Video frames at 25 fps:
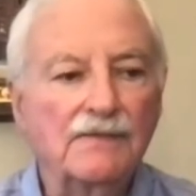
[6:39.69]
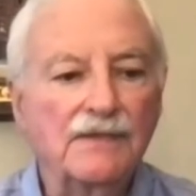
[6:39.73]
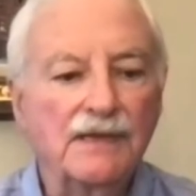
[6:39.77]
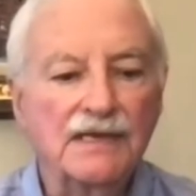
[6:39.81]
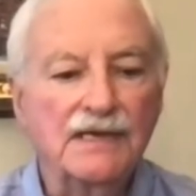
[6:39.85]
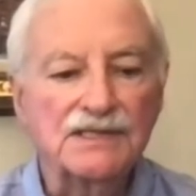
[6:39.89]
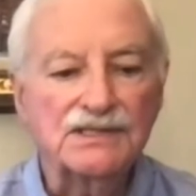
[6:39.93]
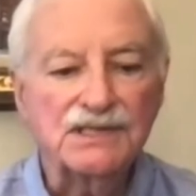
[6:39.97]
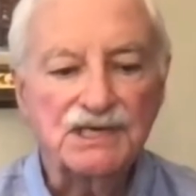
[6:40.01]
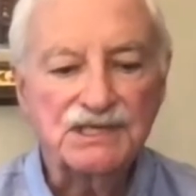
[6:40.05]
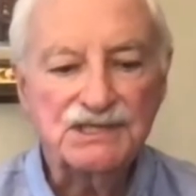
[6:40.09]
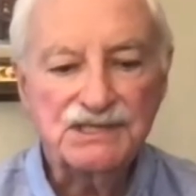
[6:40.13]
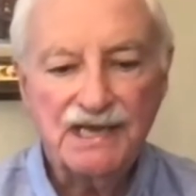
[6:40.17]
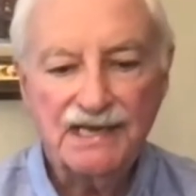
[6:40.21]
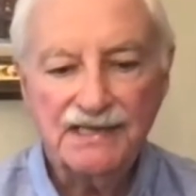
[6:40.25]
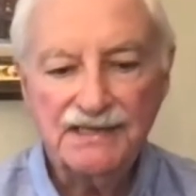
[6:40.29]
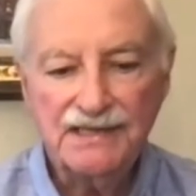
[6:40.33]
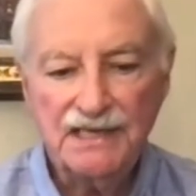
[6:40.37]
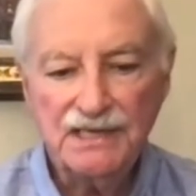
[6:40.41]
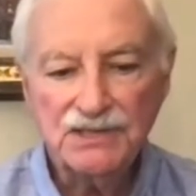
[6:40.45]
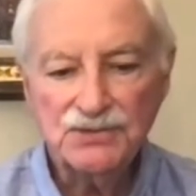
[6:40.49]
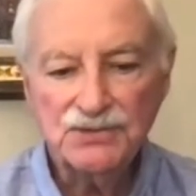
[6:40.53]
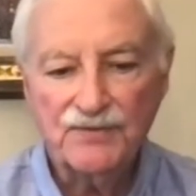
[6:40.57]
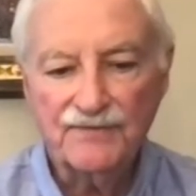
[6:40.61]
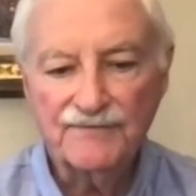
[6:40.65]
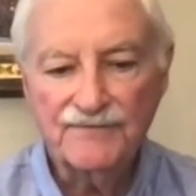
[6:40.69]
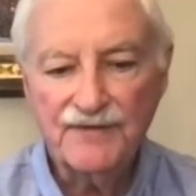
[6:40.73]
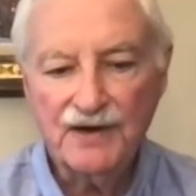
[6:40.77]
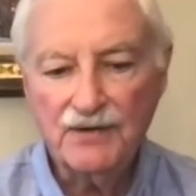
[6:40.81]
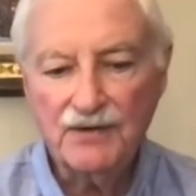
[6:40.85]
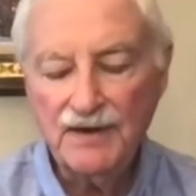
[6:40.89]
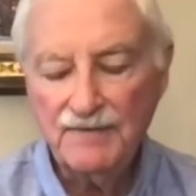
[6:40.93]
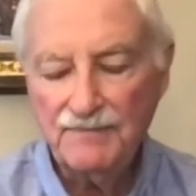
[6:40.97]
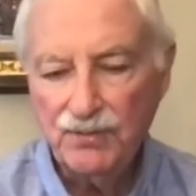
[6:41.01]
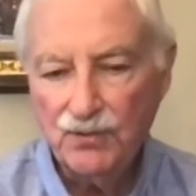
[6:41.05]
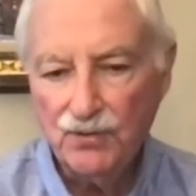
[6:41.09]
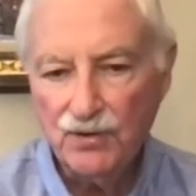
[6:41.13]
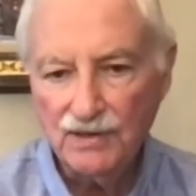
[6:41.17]
As I said, these were
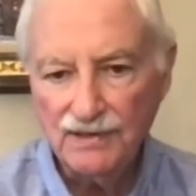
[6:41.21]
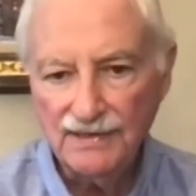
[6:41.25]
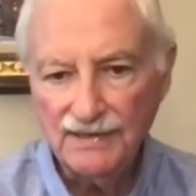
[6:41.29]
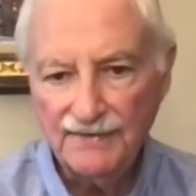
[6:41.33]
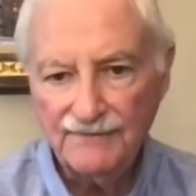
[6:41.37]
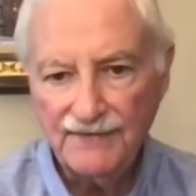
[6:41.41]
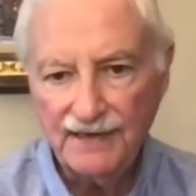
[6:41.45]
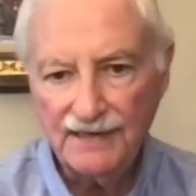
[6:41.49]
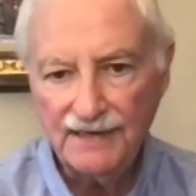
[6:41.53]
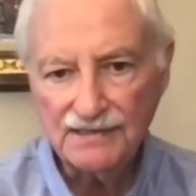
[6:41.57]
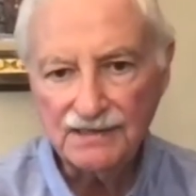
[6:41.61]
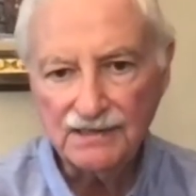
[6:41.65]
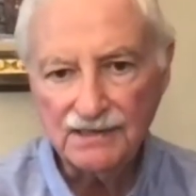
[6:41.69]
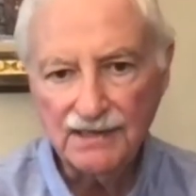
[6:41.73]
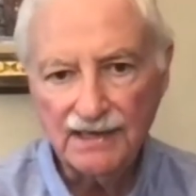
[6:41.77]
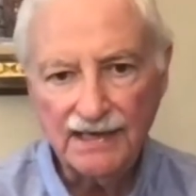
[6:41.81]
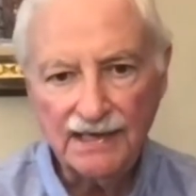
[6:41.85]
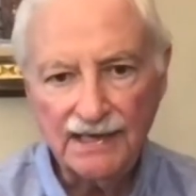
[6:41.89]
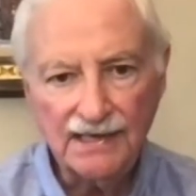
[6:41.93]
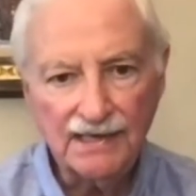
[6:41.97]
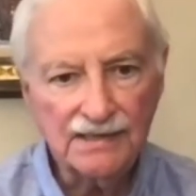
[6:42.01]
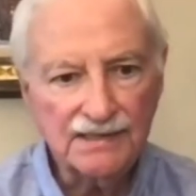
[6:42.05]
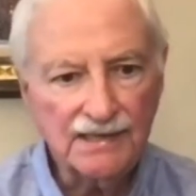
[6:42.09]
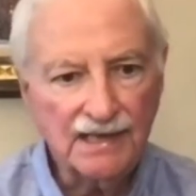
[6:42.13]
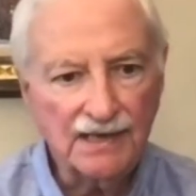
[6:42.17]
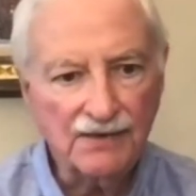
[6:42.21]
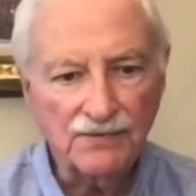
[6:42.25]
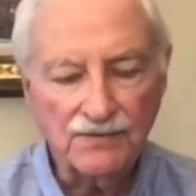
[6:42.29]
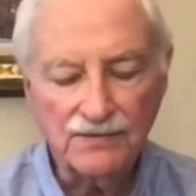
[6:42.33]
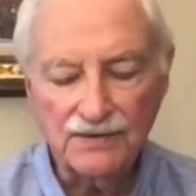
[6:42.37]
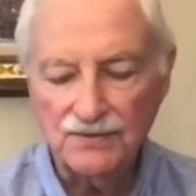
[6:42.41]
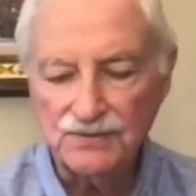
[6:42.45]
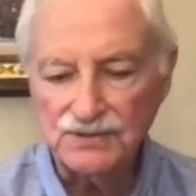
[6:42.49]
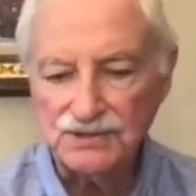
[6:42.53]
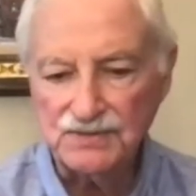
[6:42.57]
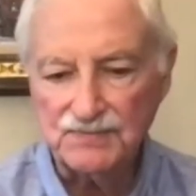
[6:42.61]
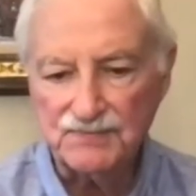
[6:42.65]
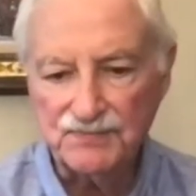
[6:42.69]
very poorly ventilated. It
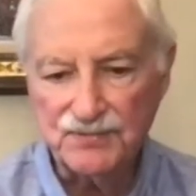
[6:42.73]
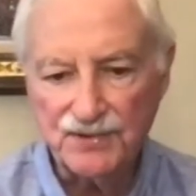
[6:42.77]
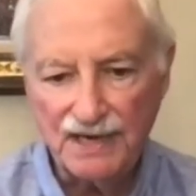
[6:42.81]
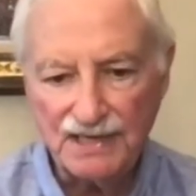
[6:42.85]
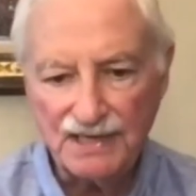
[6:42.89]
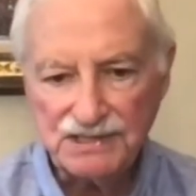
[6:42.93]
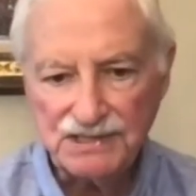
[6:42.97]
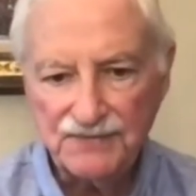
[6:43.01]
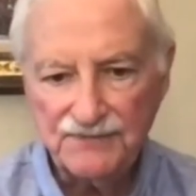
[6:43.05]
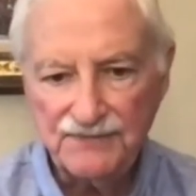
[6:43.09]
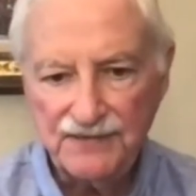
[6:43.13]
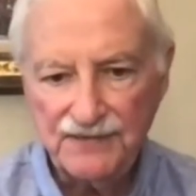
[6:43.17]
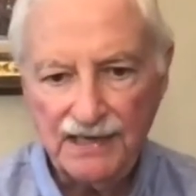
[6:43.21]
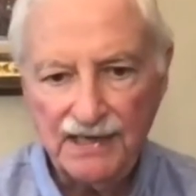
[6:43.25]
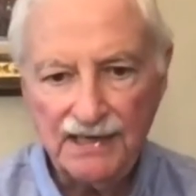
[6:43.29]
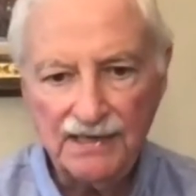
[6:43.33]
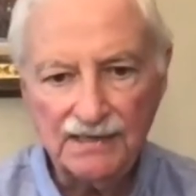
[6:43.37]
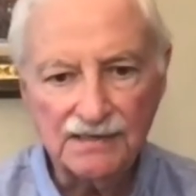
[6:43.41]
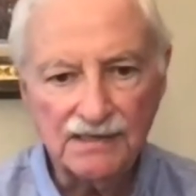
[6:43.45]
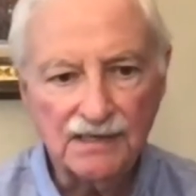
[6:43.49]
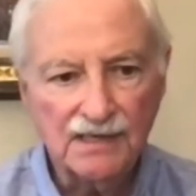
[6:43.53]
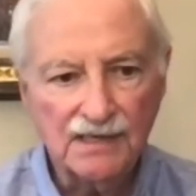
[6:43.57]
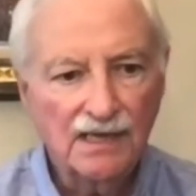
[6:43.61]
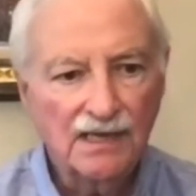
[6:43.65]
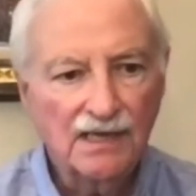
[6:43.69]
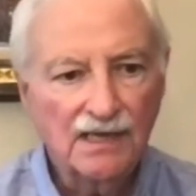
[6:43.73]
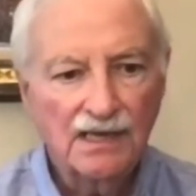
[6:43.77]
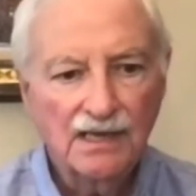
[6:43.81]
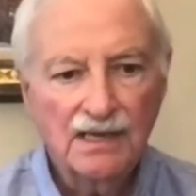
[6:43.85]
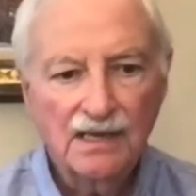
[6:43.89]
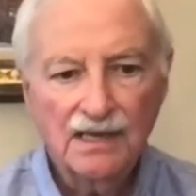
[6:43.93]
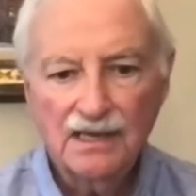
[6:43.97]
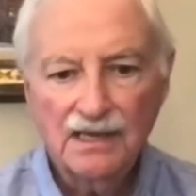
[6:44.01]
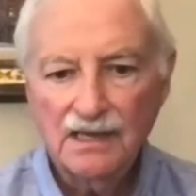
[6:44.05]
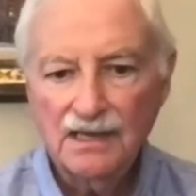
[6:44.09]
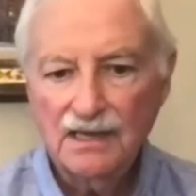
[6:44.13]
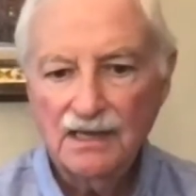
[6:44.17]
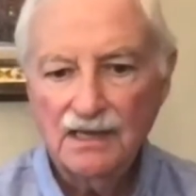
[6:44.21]
was oppressive heat,
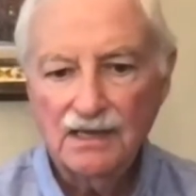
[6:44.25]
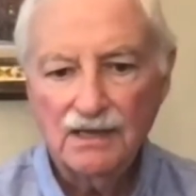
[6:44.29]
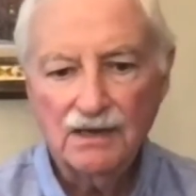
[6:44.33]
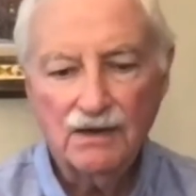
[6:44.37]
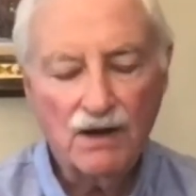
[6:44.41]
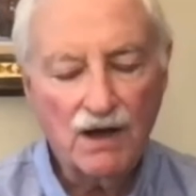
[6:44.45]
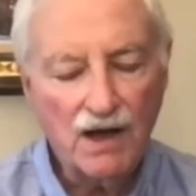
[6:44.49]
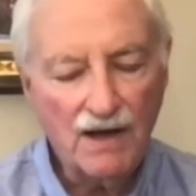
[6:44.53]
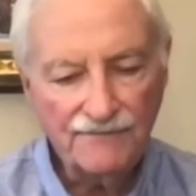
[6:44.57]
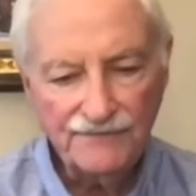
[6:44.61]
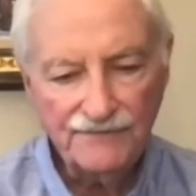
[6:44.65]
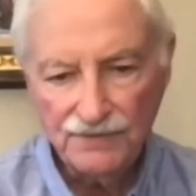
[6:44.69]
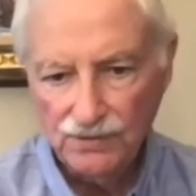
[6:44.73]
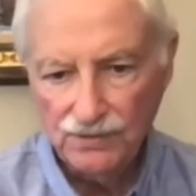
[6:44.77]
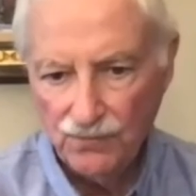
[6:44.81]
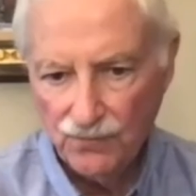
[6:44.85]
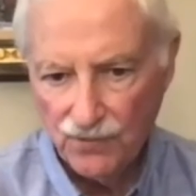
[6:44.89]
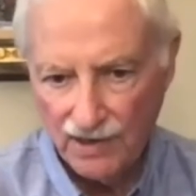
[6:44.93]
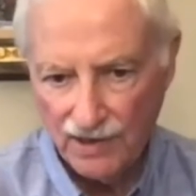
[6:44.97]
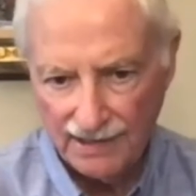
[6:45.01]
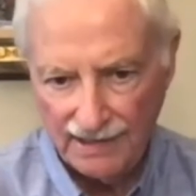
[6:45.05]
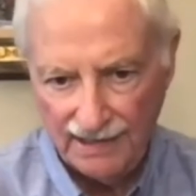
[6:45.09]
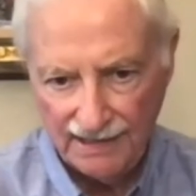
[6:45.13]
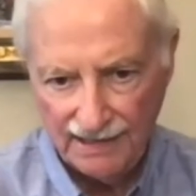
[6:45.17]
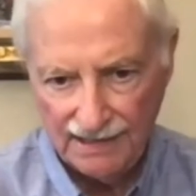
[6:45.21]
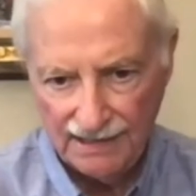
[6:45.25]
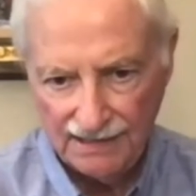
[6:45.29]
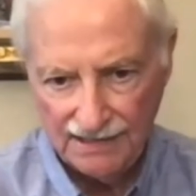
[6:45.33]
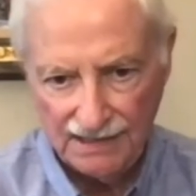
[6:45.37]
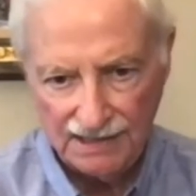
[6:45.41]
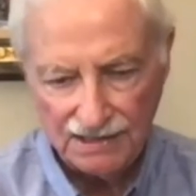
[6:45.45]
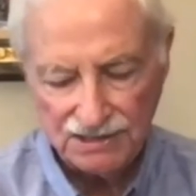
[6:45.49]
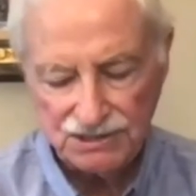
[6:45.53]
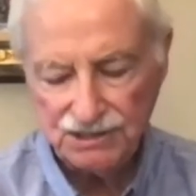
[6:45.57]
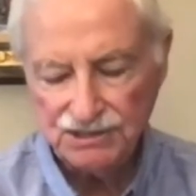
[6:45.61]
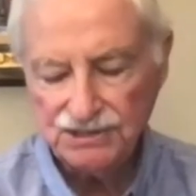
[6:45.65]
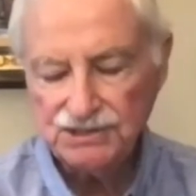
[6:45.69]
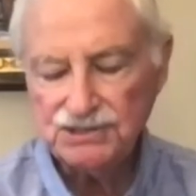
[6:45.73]
awful working
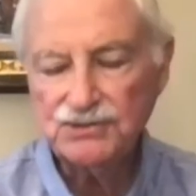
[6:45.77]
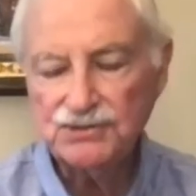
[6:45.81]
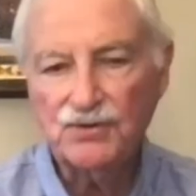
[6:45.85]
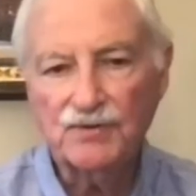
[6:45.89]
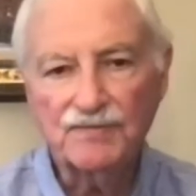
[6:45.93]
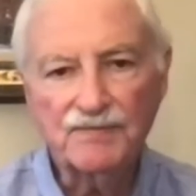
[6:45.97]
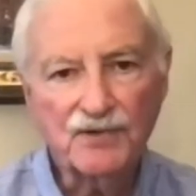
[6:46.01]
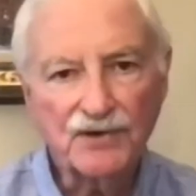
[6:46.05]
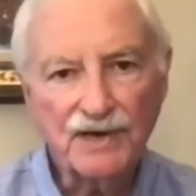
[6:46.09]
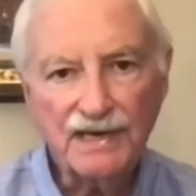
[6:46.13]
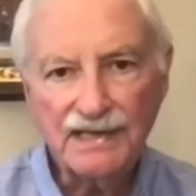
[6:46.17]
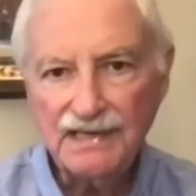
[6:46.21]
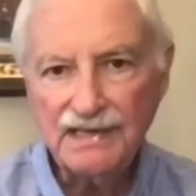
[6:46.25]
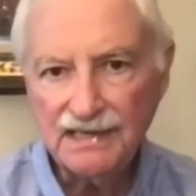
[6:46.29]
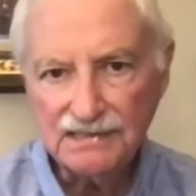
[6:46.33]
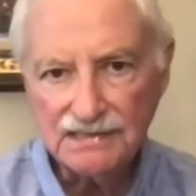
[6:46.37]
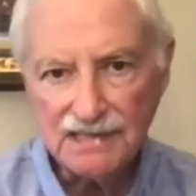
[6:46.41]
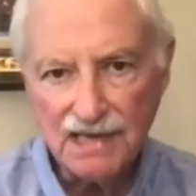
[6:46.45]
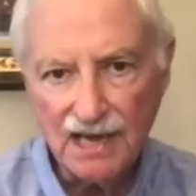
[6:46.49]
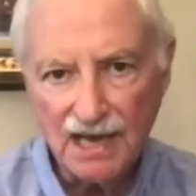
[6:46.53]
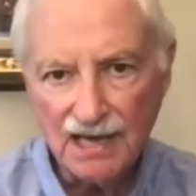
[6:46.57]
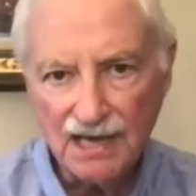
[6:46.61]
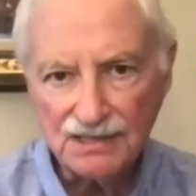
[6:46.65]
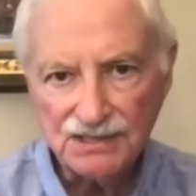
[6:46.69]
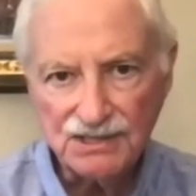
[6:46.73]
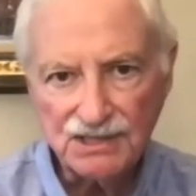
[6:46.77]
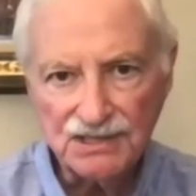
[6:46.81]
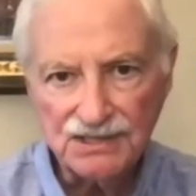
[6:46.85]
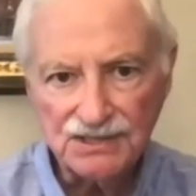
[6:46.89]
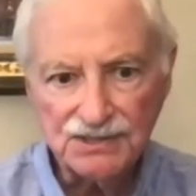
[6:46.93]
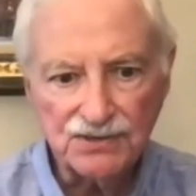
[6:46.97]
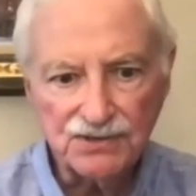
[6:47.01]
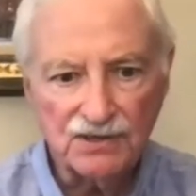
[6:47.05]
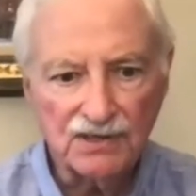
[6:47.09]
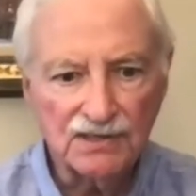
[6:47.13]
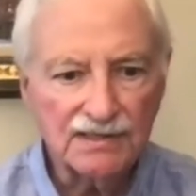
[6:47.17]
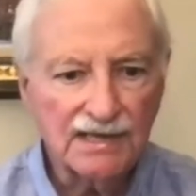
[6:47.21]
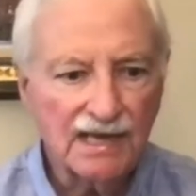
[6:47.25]
conditions. You were breathing toxins
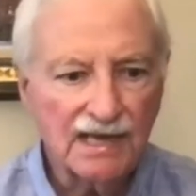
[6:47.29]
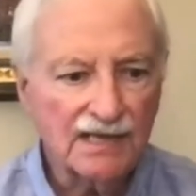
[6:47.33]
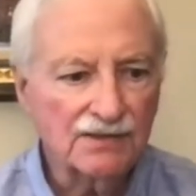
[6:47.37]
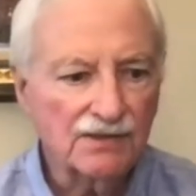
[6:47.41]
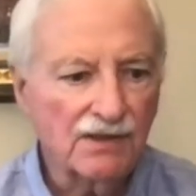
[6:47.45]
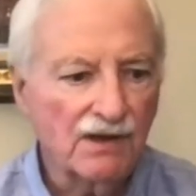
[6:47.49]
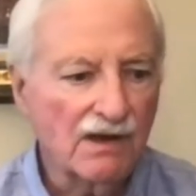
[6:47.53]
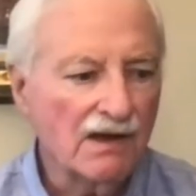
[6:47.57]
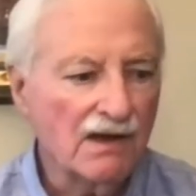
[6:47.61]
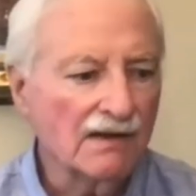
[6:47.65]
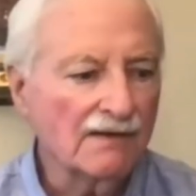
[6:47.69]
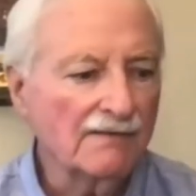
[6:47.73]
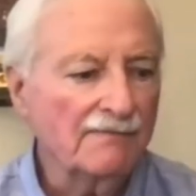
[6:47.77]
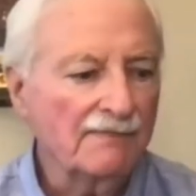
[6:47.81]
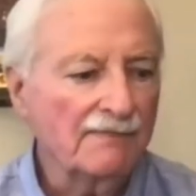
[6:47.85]
all day long.